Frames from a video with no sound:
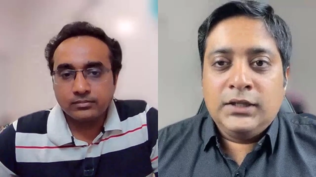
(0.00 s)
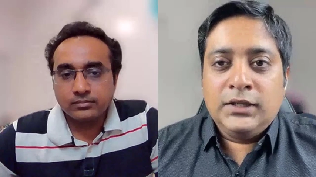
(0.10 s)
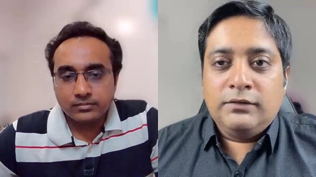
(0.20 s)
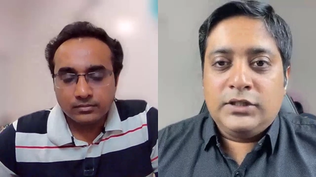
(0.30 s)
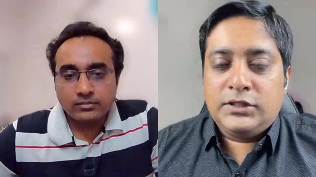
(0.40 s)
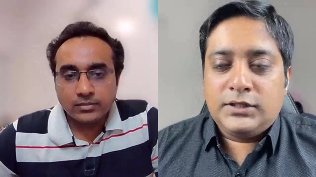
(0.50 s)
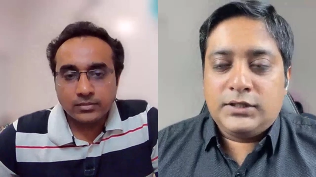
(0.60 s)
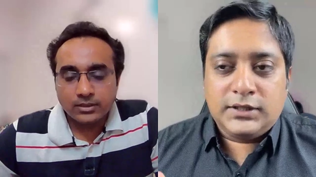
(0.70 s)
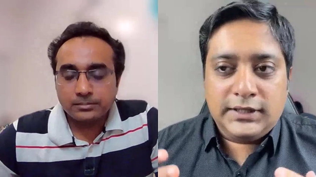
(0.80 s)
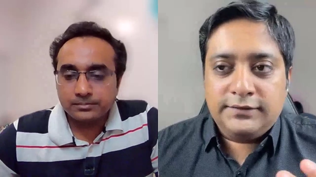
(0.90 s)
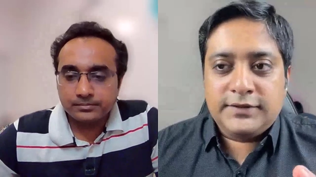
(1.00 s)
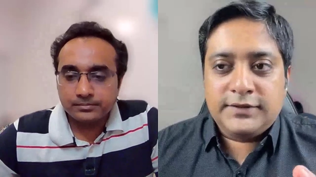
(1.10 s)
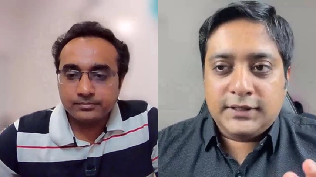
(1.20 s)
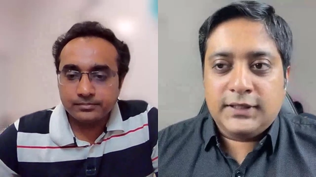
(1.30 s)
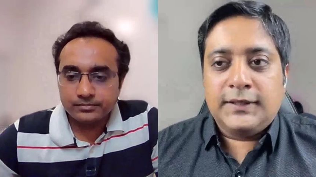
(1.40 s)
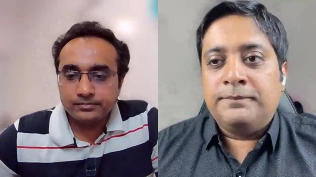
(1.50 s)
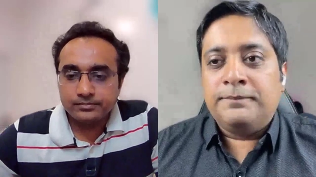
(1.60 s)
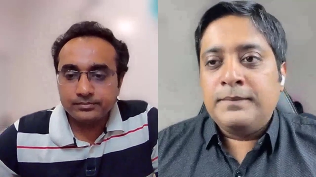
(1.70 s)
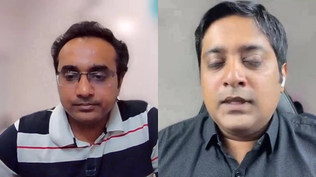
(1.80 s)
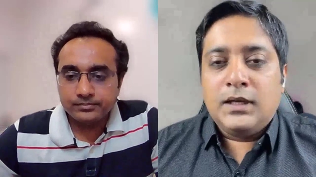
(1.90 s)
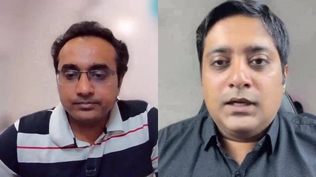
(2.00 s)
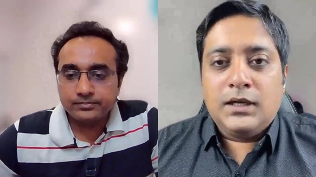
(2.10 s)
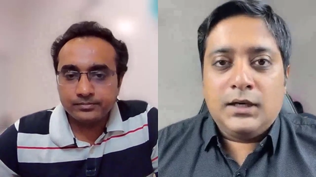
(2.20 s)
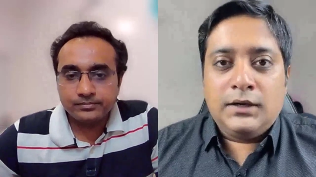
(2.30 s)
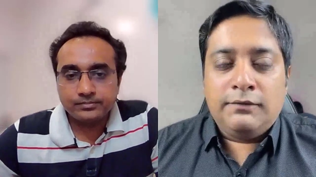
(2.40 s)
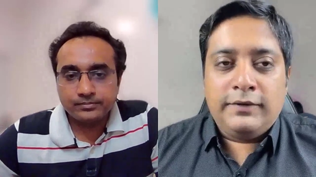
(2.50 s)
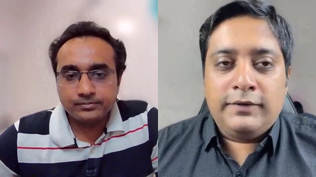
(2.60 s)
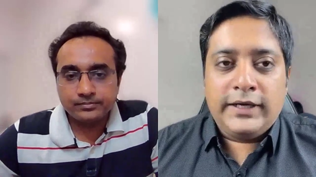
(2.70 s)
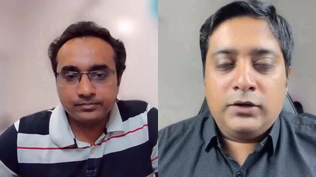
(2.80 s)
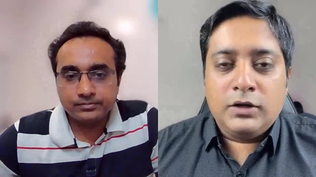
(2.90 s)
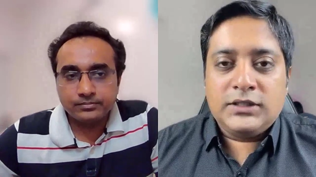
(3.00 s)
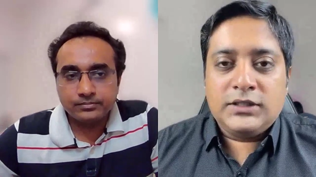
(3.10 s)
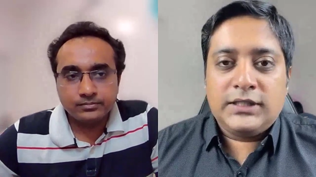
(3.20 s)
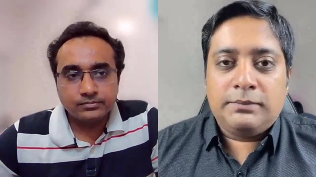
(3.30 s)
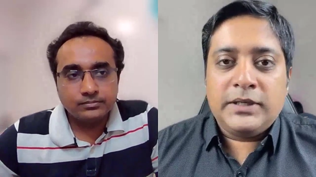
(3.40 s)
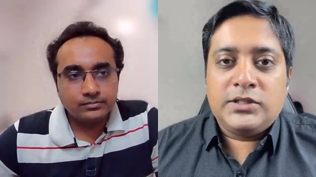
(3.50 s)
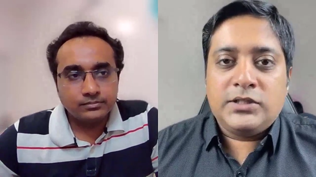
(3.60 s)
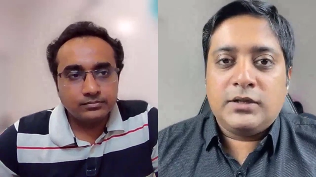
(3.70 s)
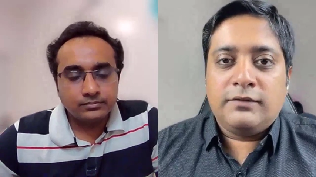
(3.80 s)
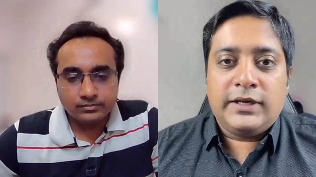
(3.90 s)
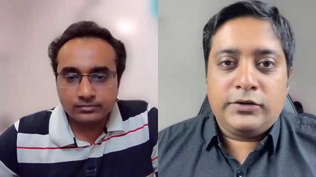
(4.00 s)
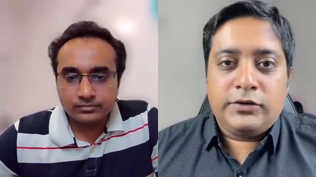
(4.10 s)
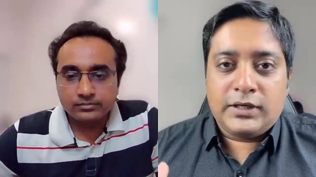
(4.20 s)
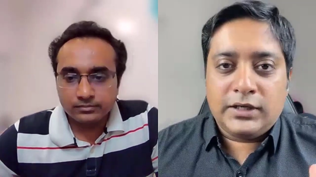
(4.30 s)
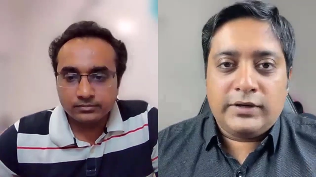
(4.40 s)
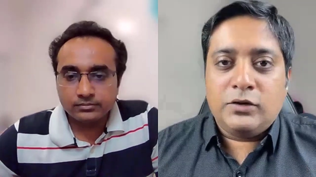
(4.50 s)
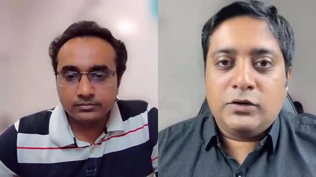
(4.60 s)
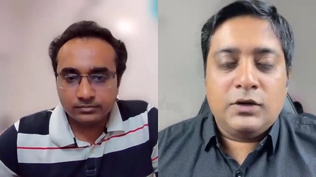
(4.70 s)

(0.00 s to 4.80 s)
Speaker 1: it which yeah. gives um, a, a very holistic picture where you can